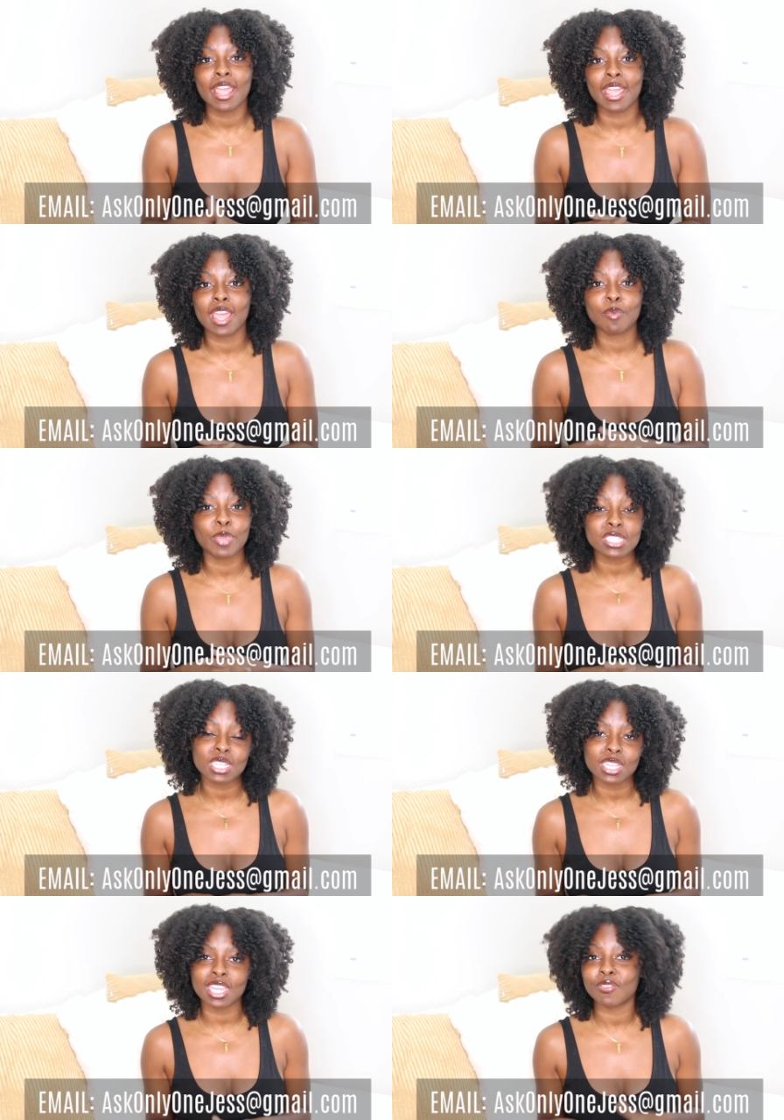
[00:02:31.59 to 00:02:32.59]
And
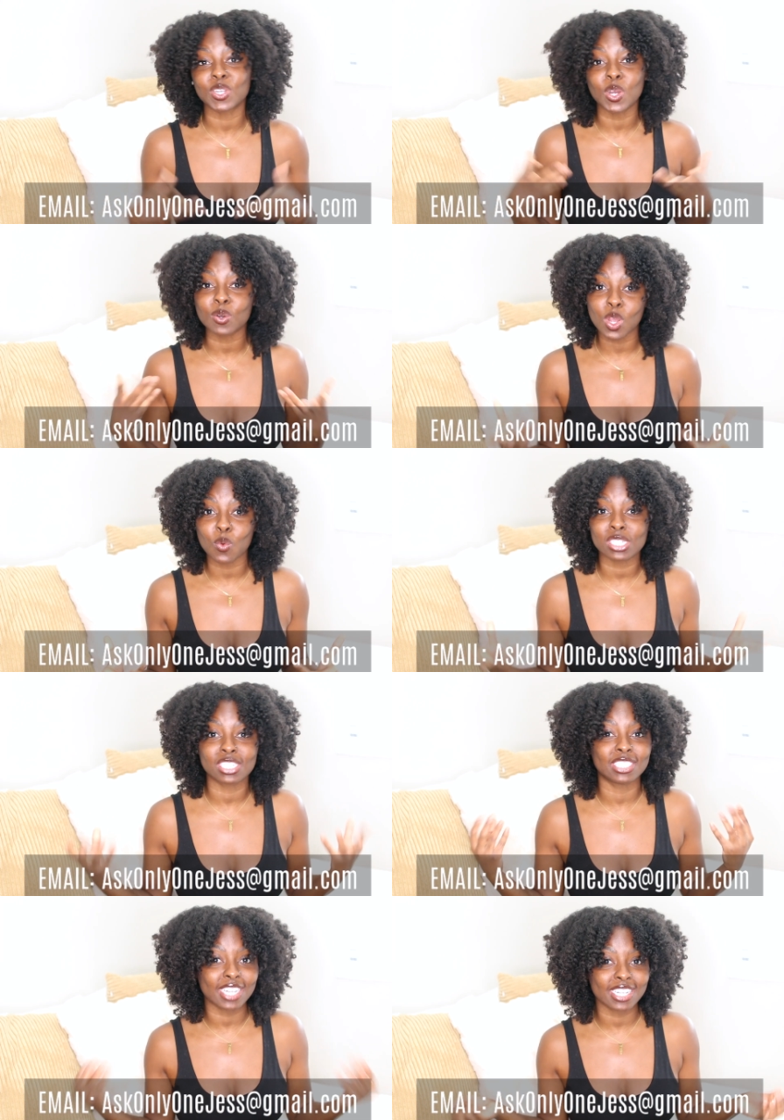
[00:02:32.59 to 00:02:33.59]
basically, if you don't know
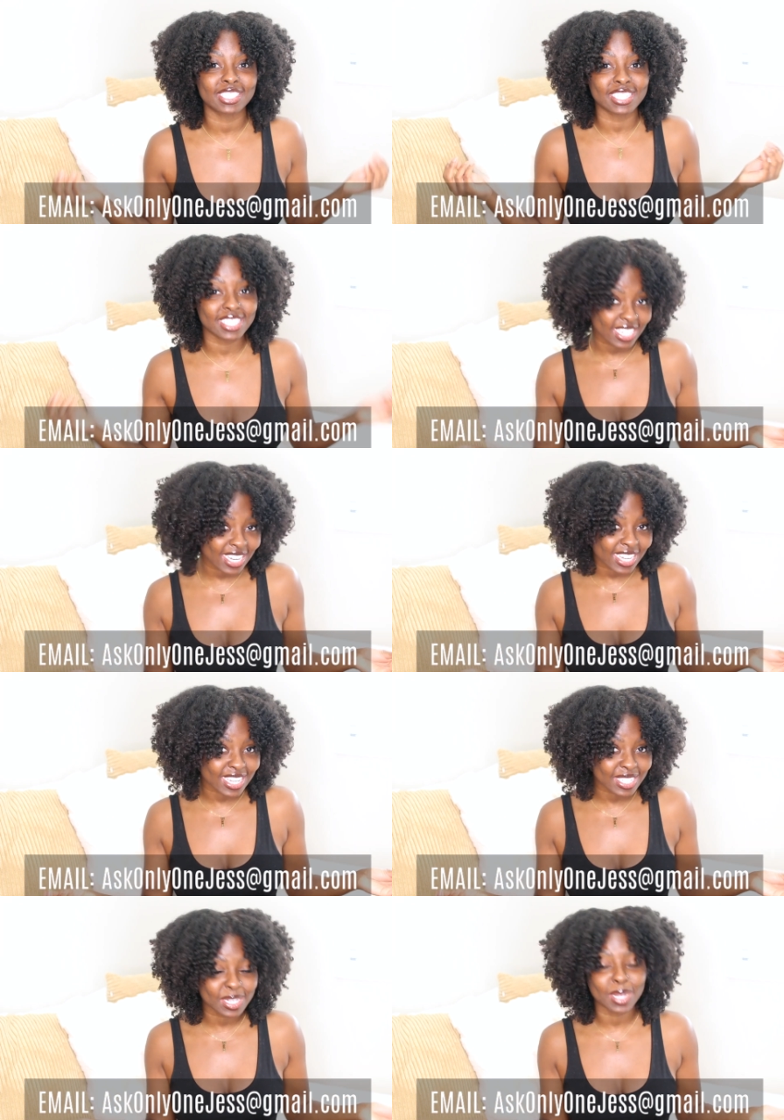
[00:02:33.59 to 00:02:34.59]
what suggestions
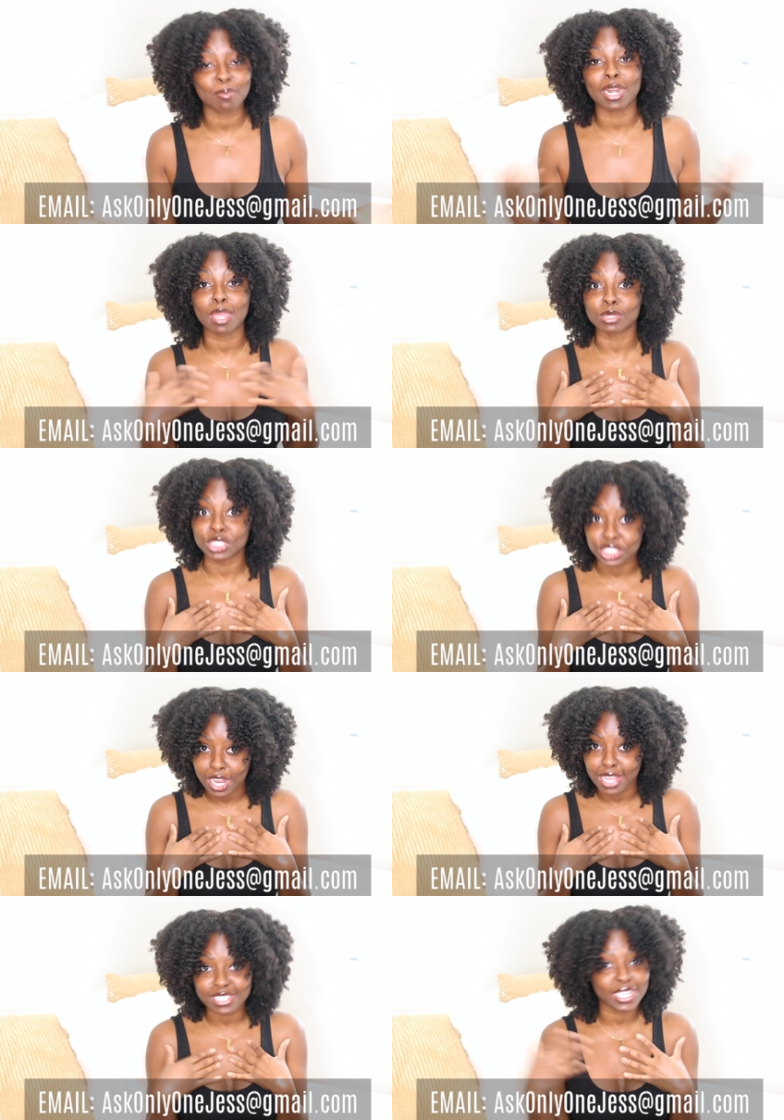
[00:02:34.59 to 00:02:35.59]
is, my name's
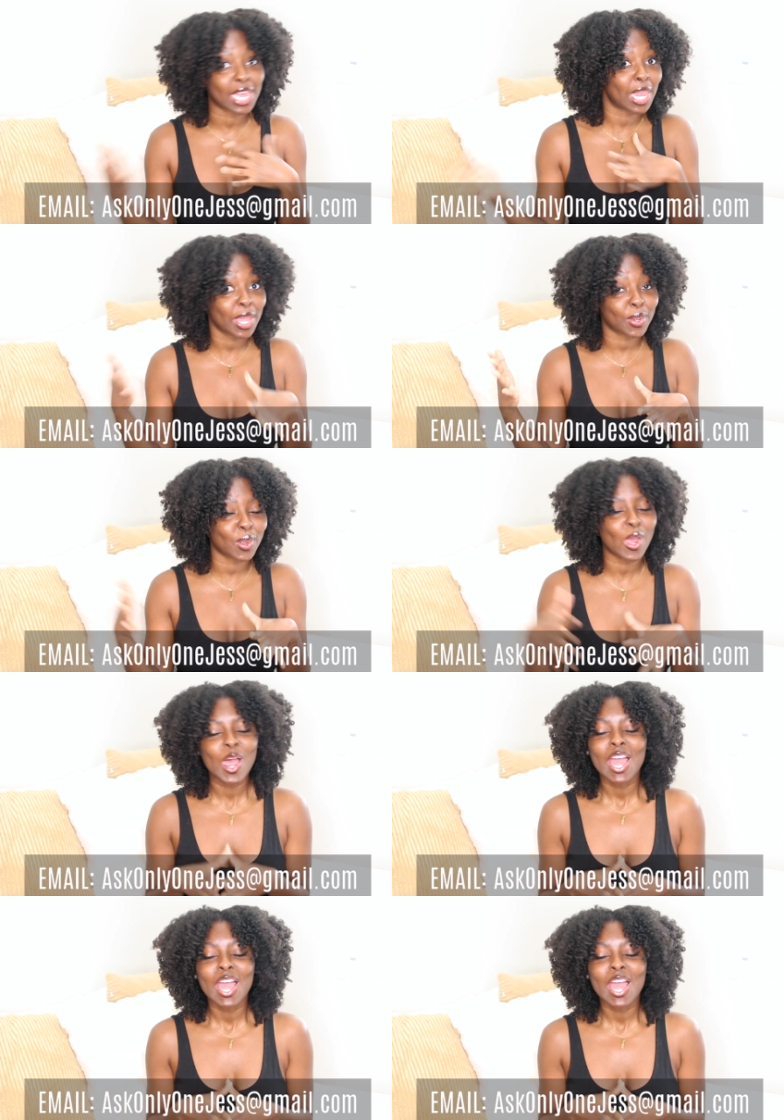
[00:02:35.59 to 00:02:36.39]
Jess, hello,